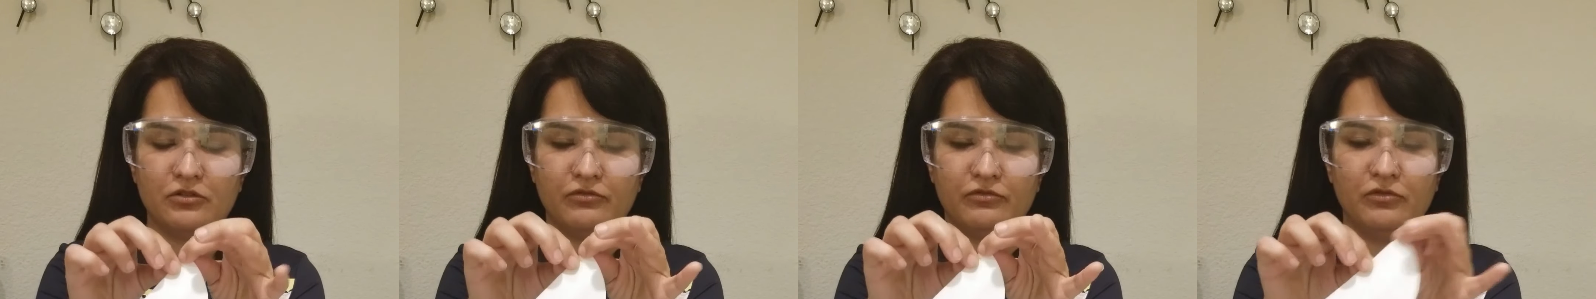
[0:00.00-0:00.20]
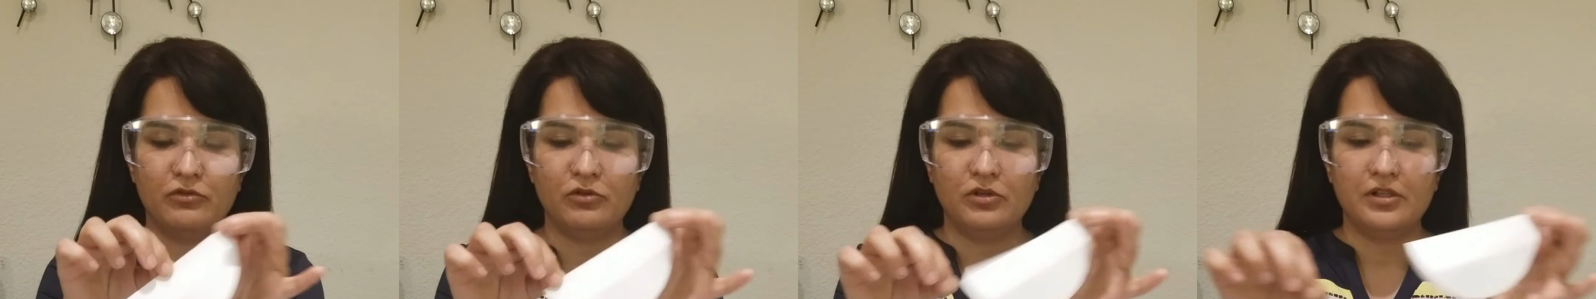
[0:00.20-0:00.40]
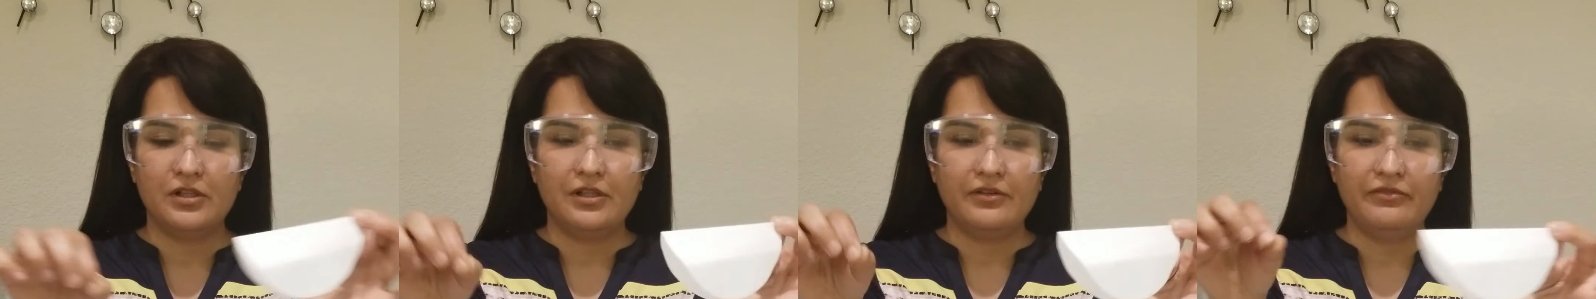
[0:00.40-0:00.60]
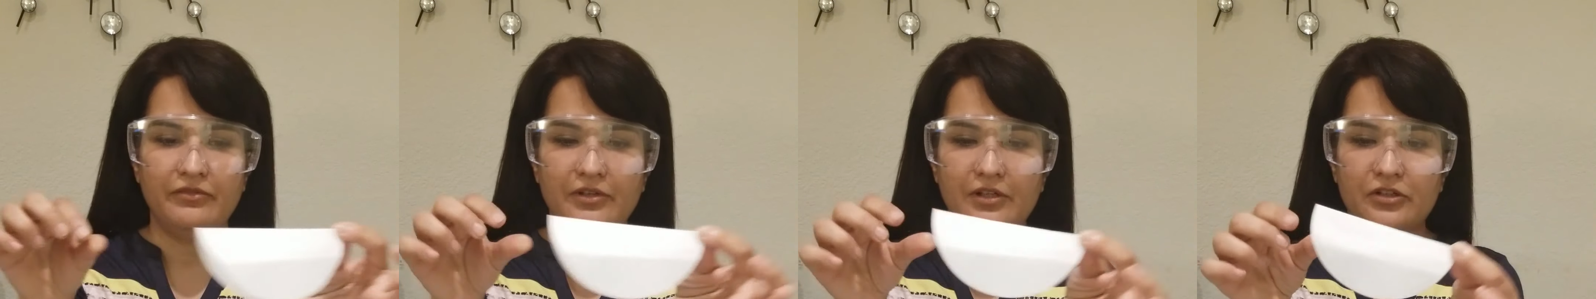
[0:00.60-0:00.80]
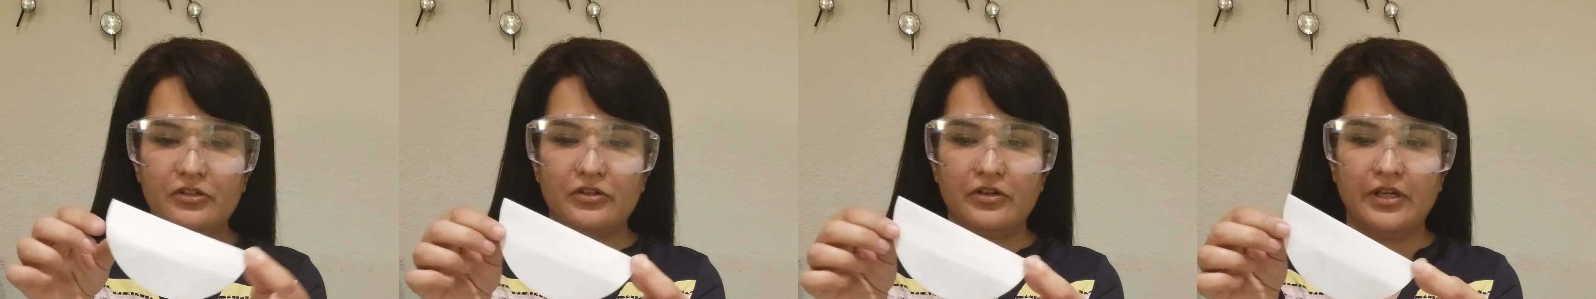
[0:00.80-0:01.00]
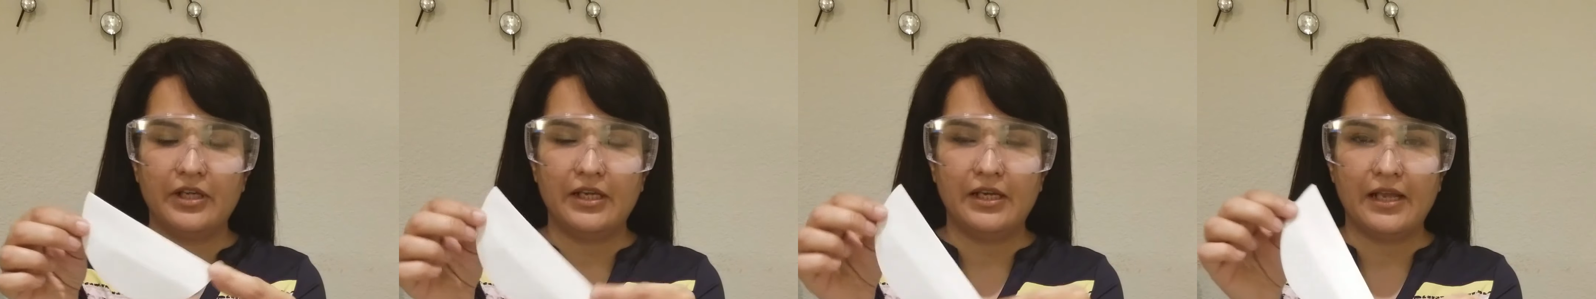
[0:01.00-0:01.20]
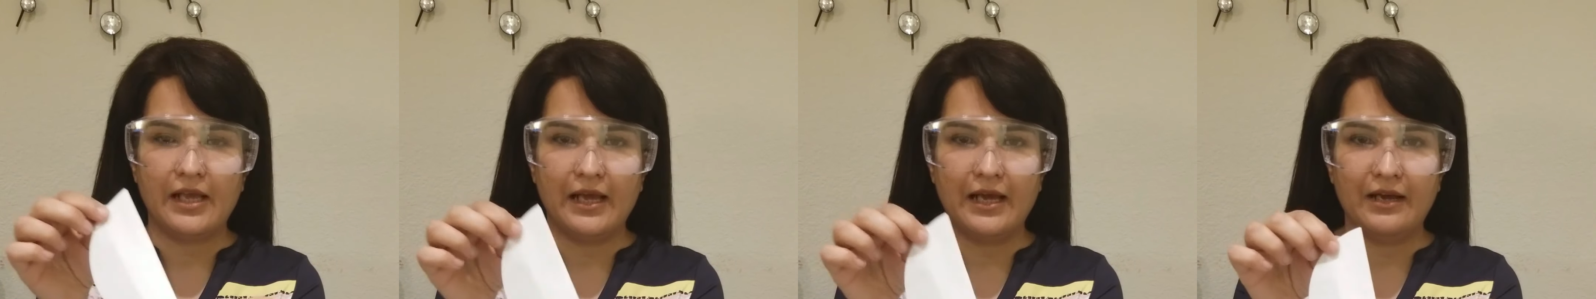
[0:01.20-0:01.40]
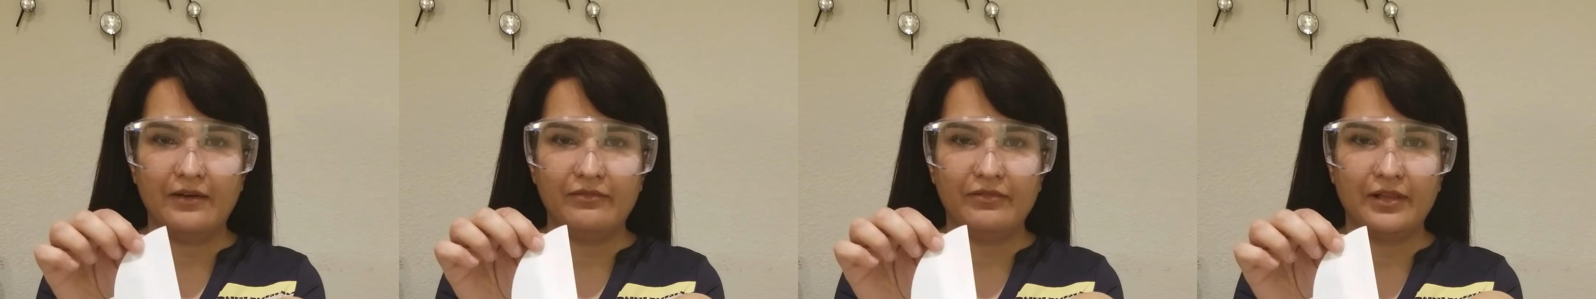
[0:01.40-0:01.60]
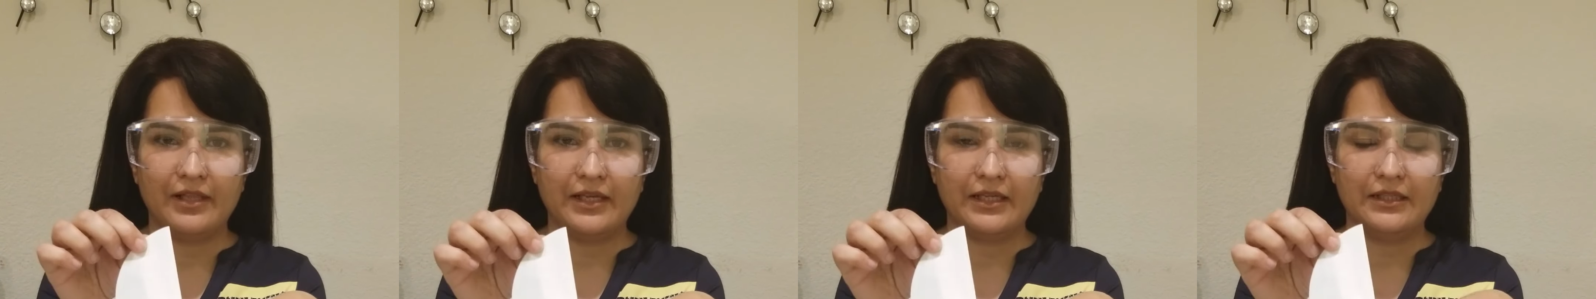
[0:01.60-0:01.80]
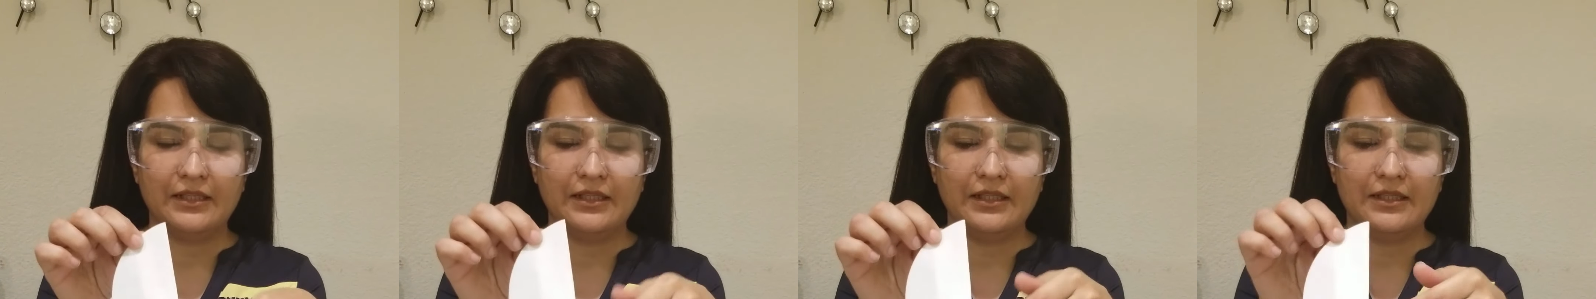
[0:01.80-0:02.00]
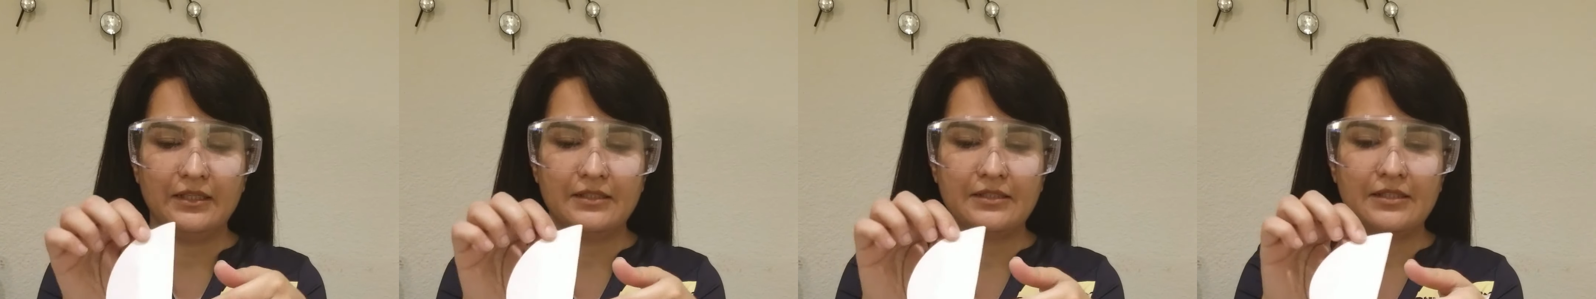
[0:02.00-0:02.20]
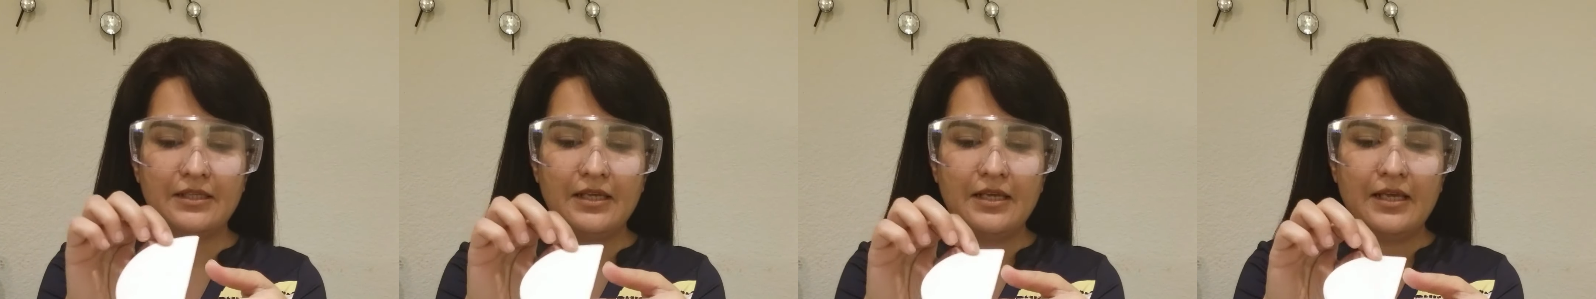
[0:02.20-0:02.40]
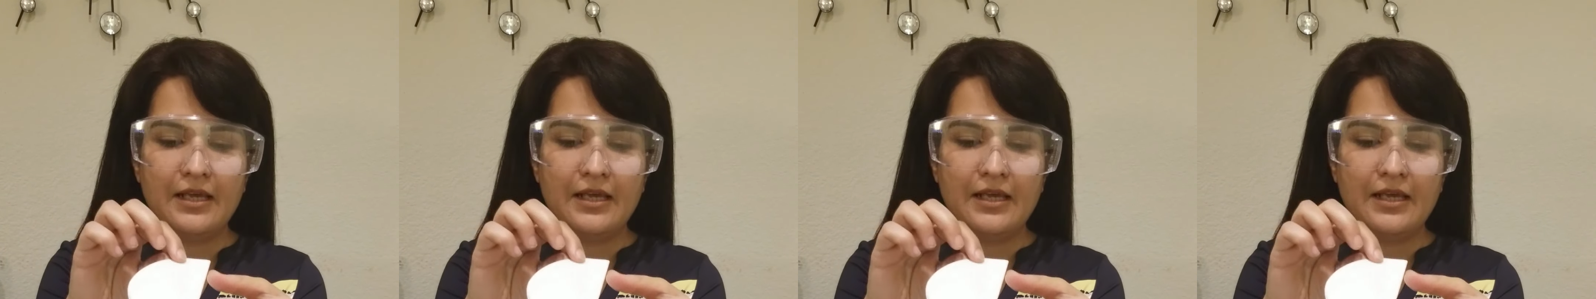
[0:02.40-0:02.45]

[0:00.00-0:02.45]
fold the filter in half like this,